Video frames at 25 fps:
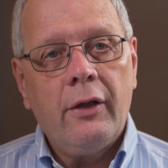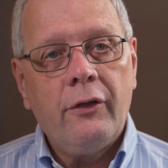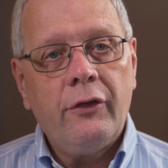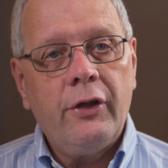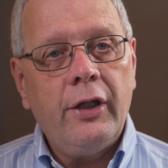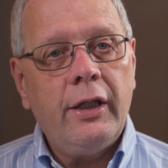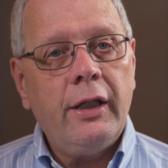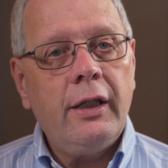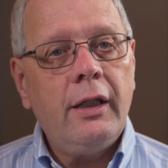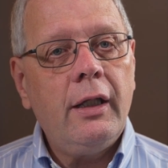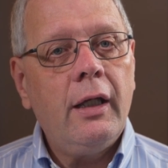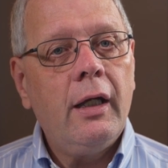
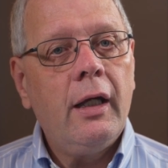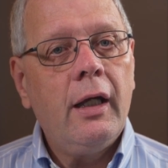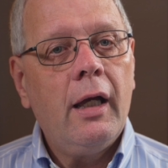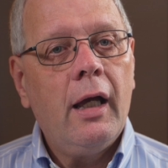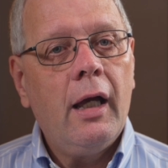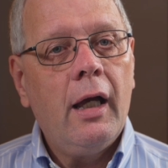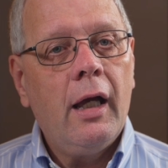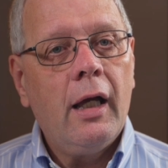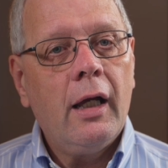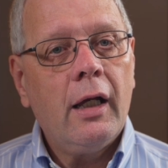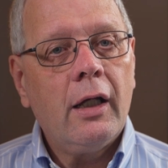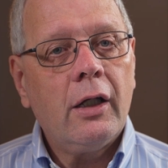the
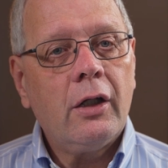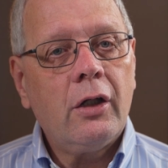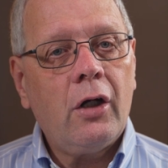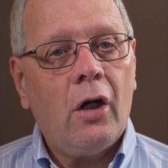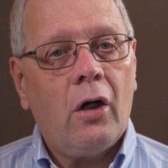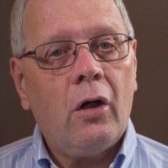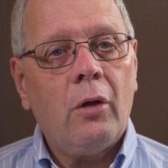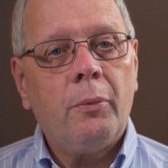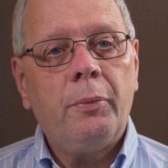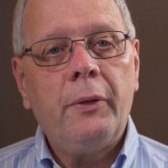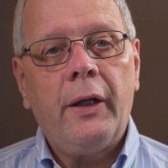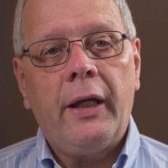
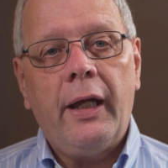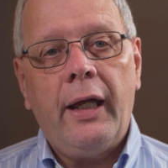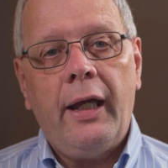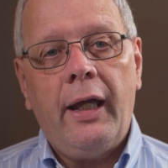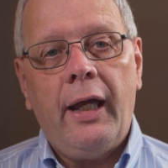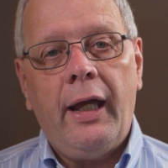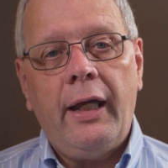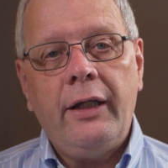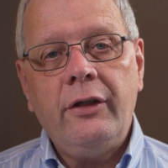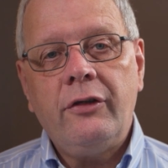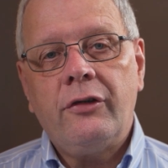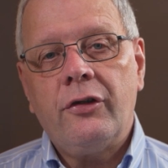COP
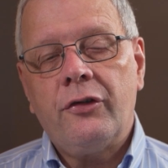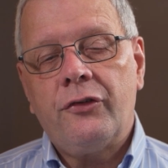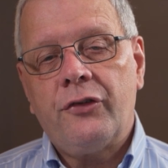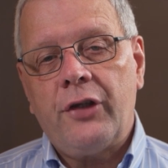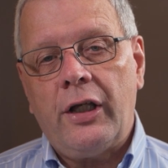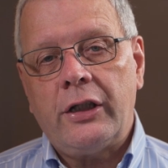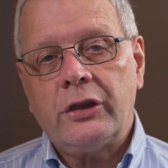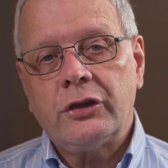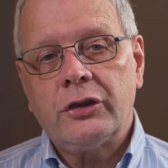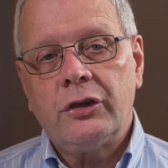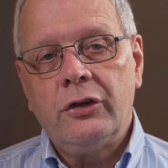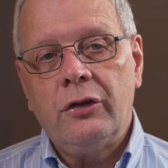
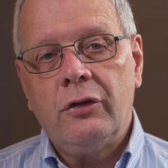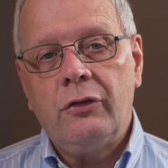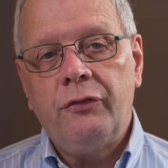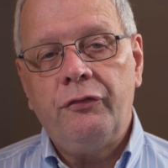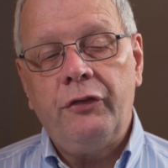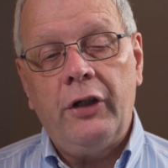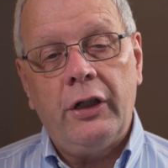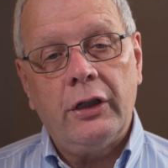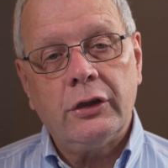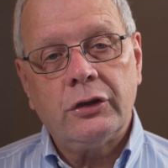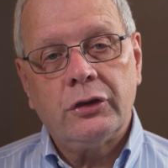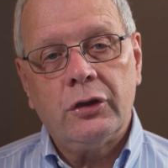Intersessional
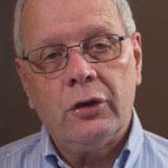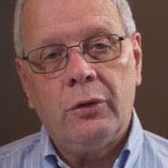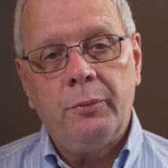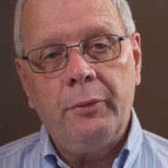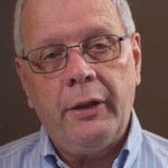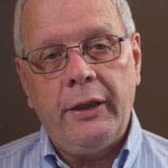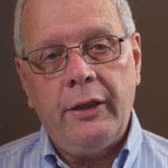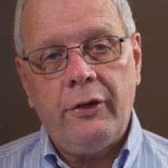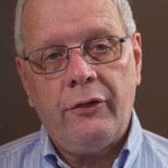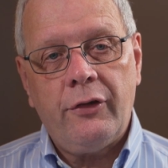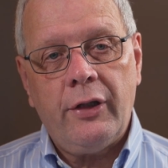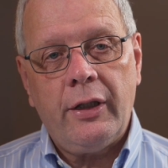Virtual
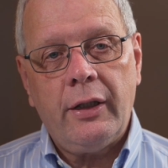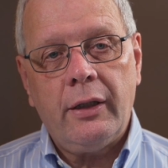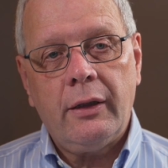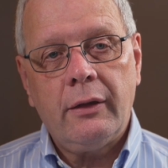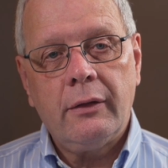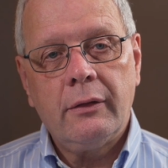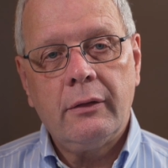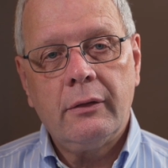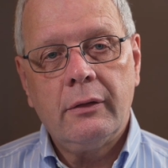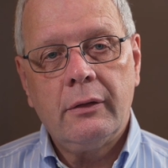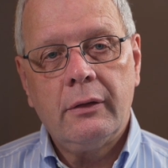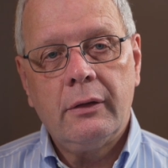Meeting,
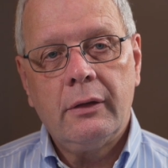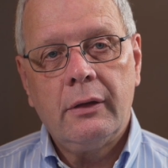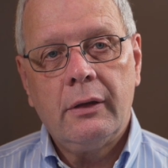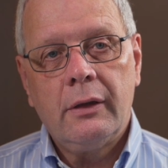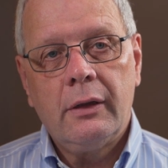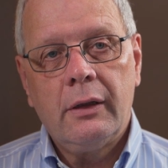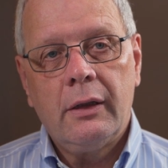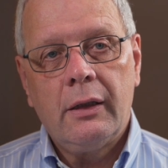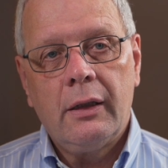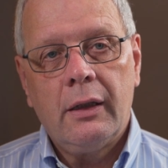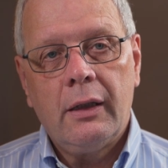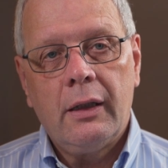
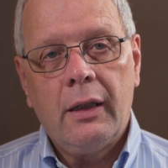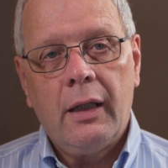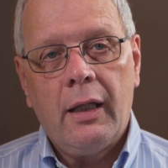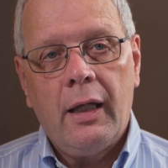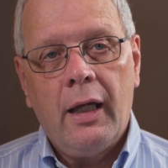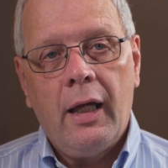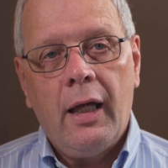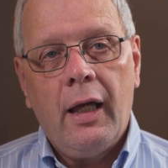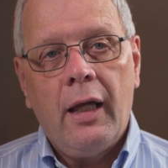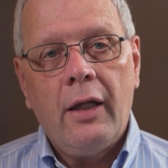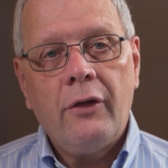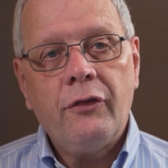
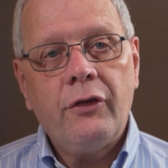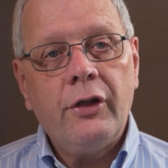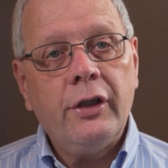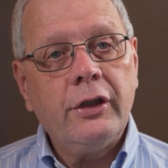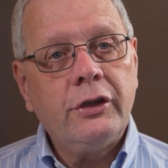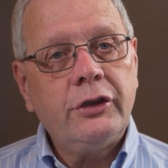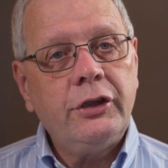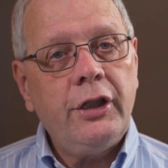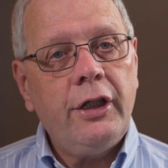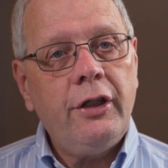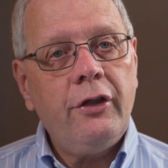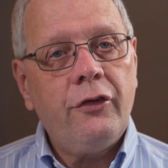the
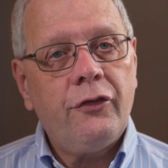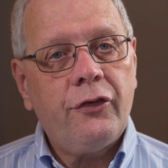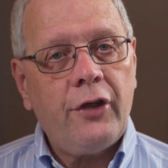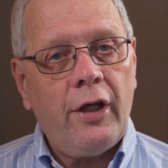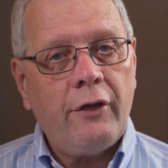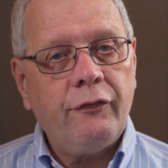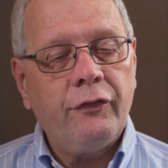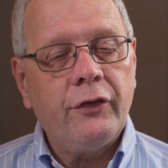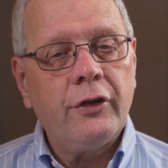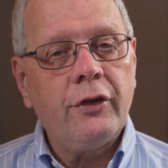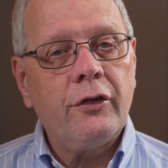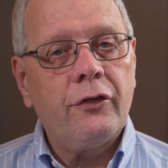
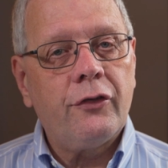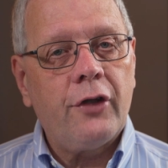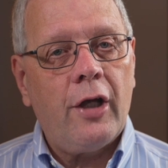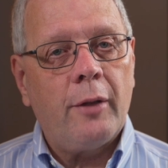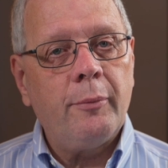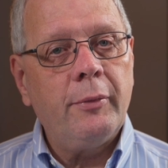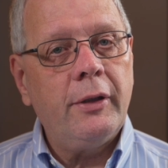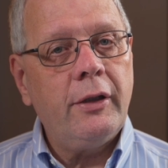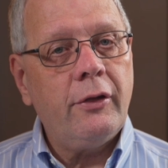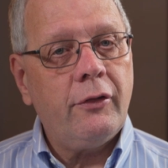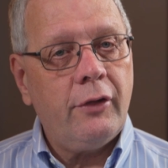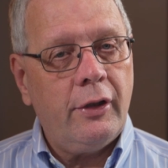G7
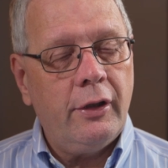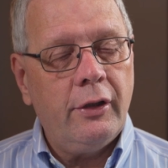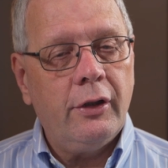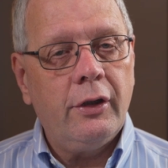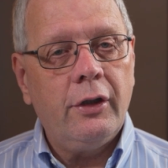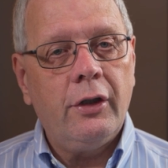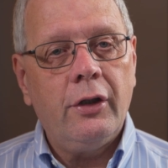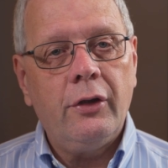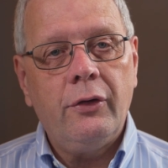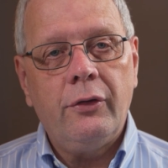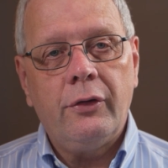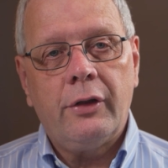Summit in
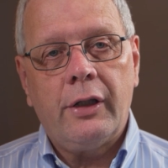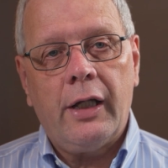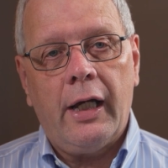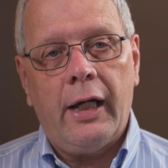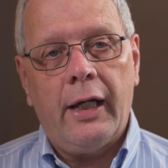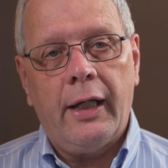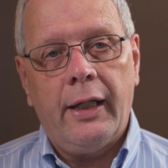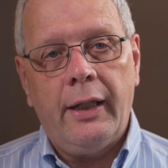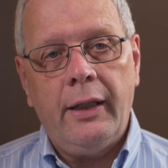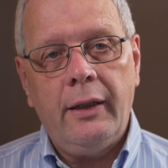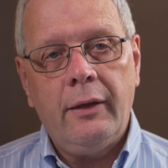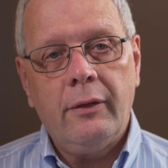the
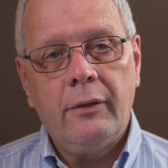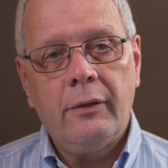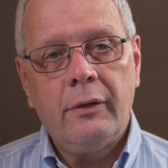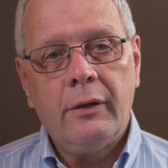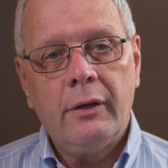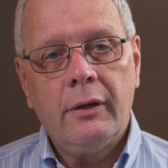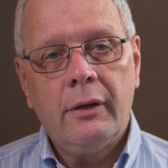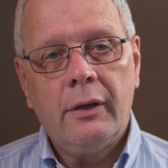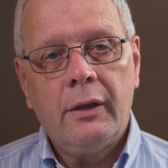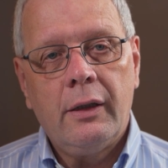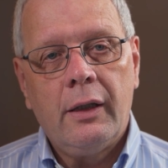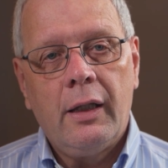UK,
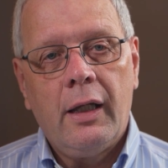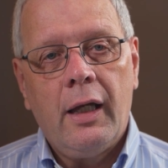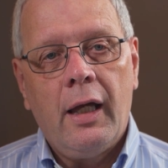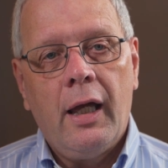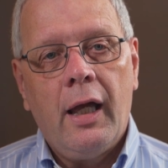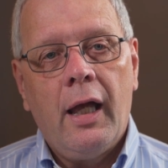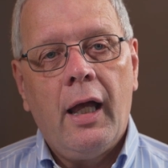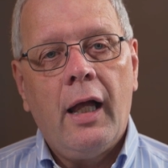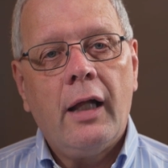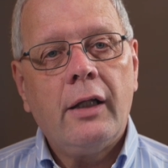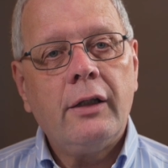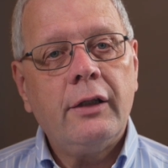
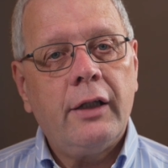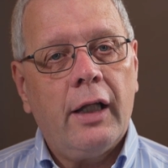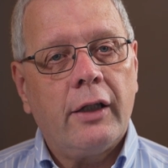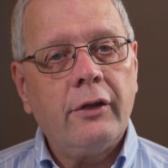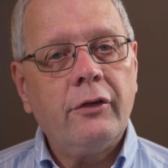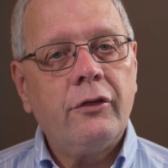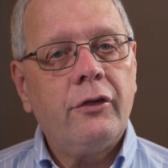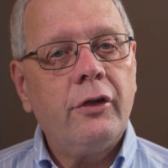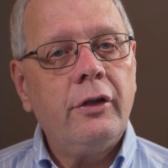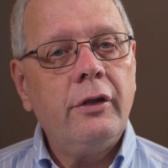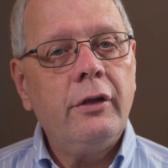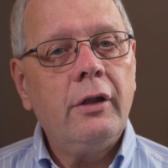
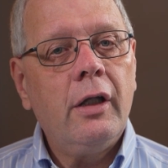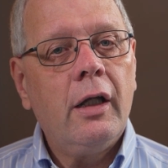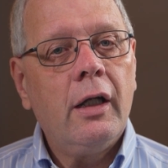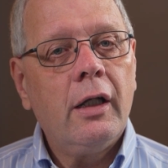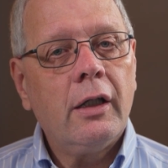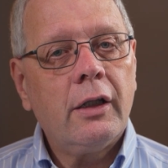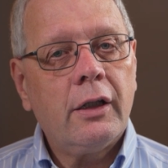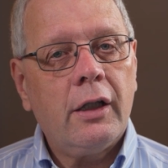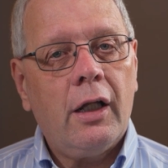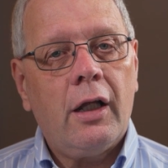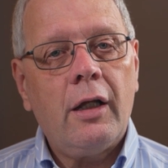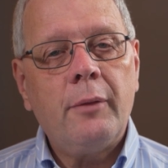London
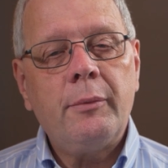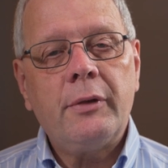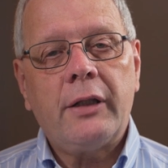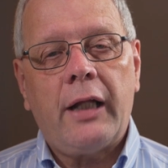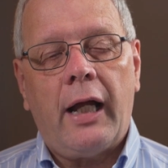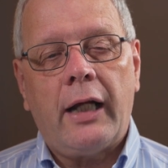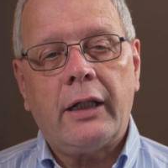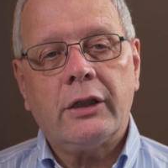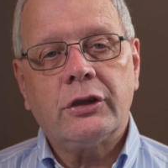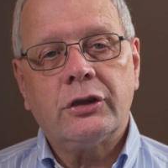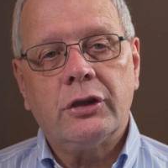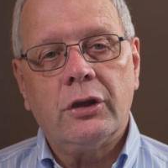Climate
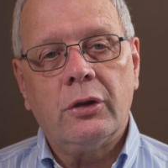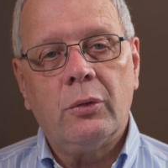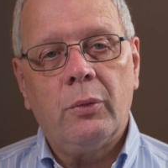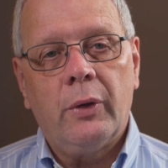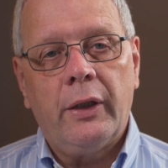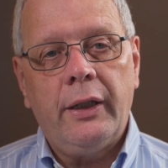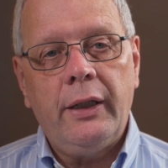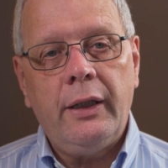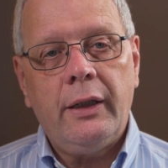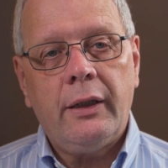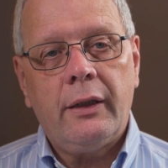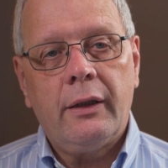Action
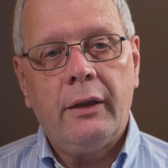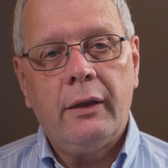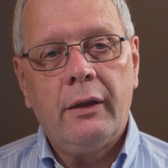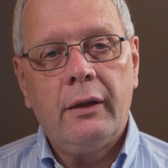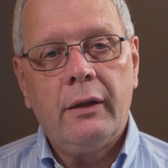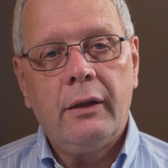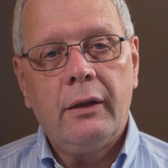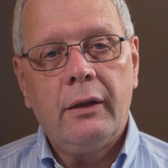Week,